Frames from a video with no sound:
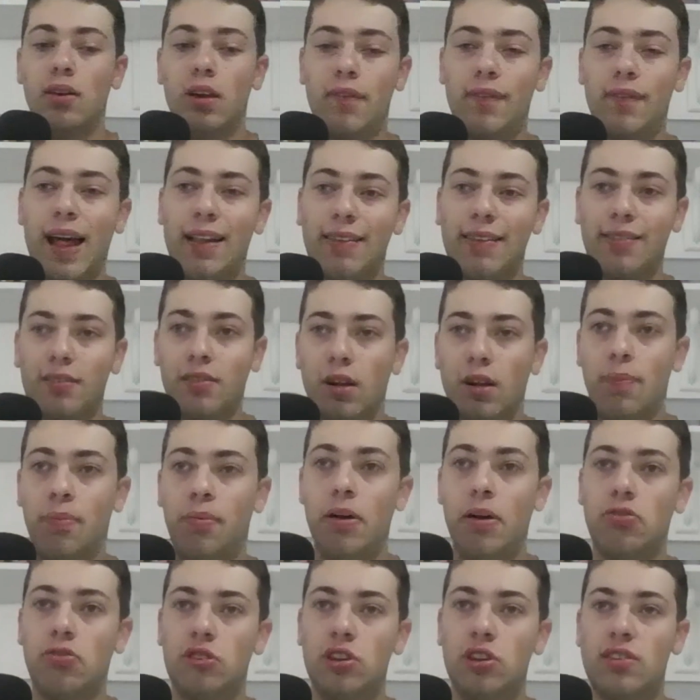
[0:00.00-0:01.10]
But that's to
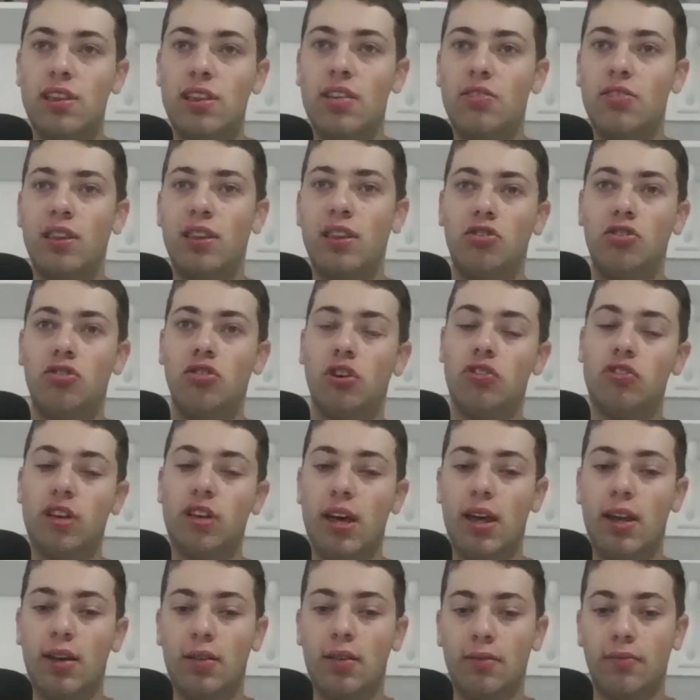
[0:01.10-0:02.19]
replace This Just
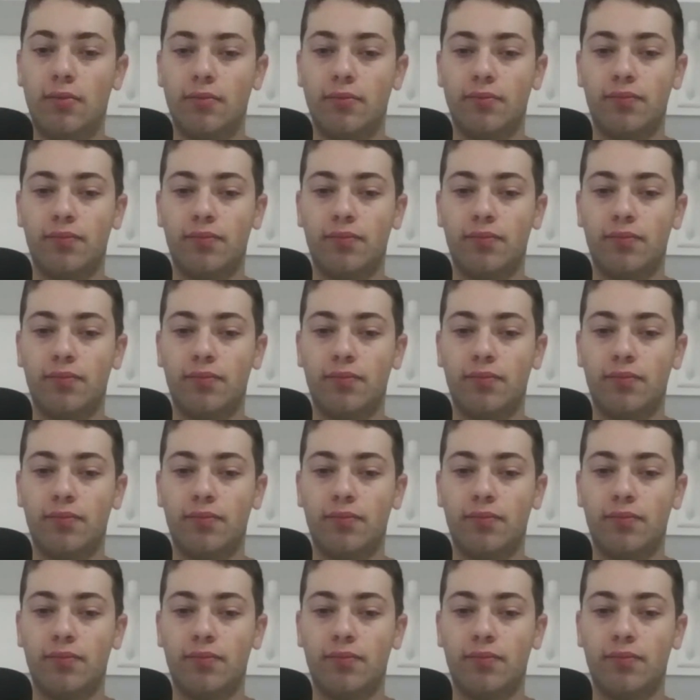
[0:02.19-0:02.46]
In.